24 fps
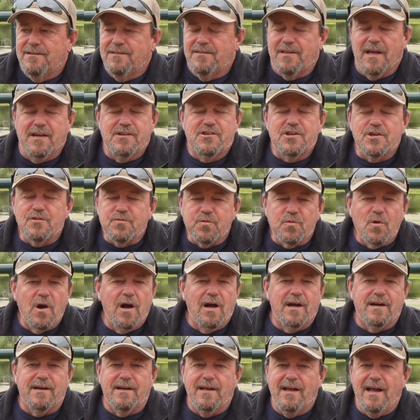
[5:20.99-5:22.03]
They just
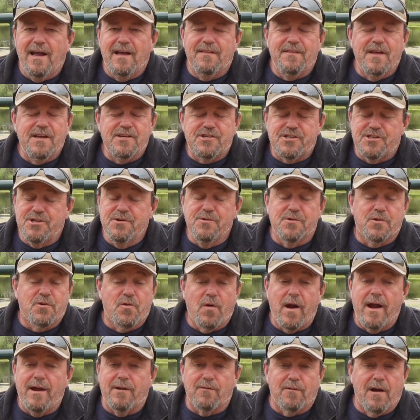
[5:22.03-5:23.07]
run, and they shoot
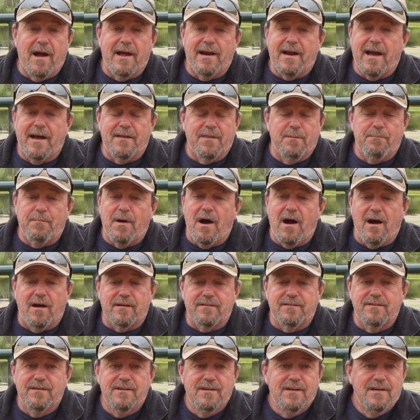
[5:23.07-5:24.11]
great right out of the
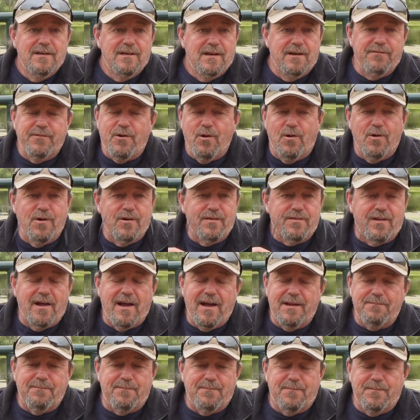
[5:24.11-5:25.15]
box. Of course,
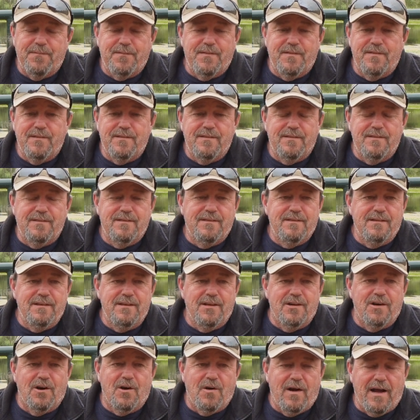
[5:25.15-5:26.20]
I,
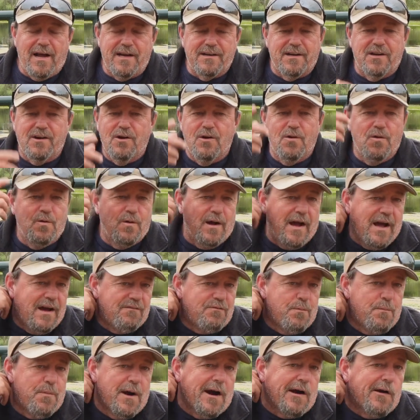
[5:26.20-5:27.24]
had to go
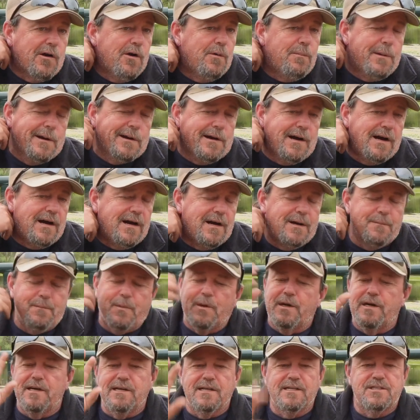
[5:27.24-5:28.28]
have a barrel put on,
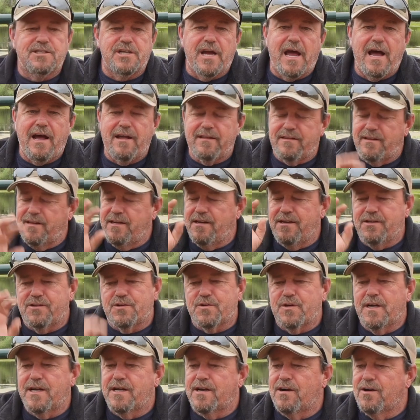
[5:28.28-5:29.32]
put it in a chassis,
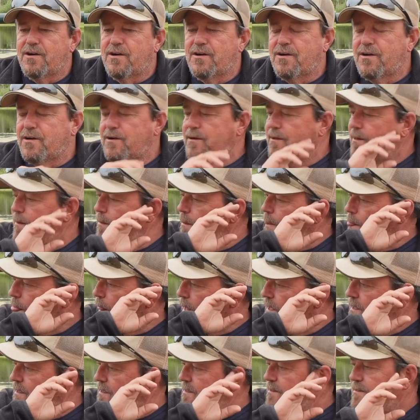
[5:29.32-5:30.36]
trigger.
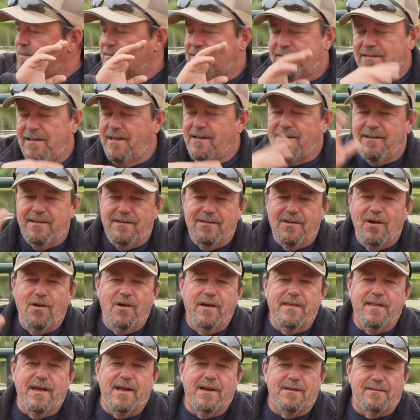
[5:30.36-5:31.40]
The
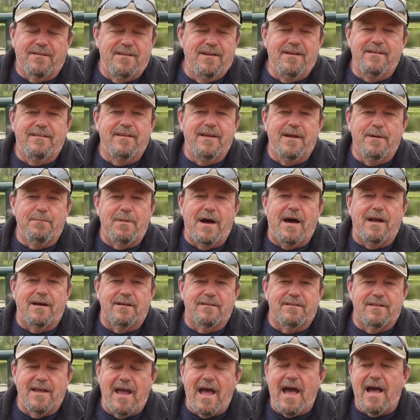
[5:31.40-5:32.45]
only thing CZ about
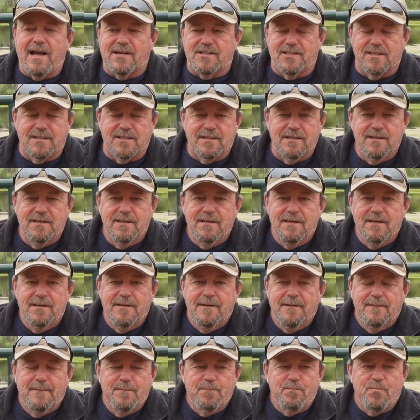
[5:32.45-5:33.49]
it is the action.
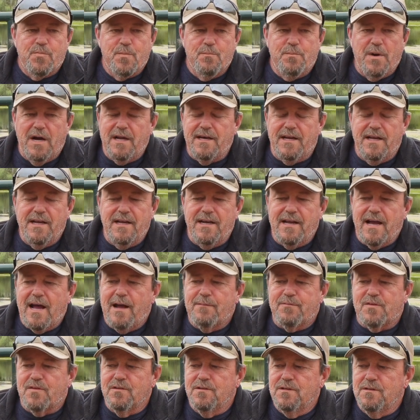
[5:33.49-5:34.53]
But it
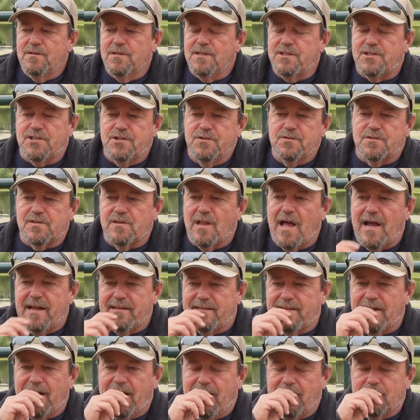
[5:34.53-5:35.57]
absolutely shoots
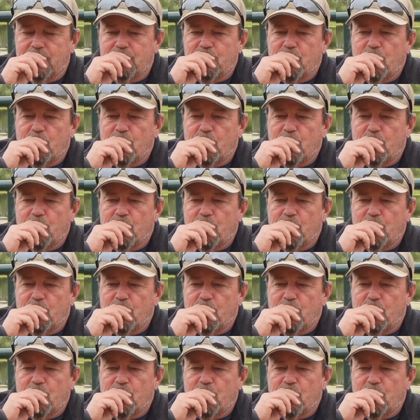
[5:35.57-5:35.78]
lights out.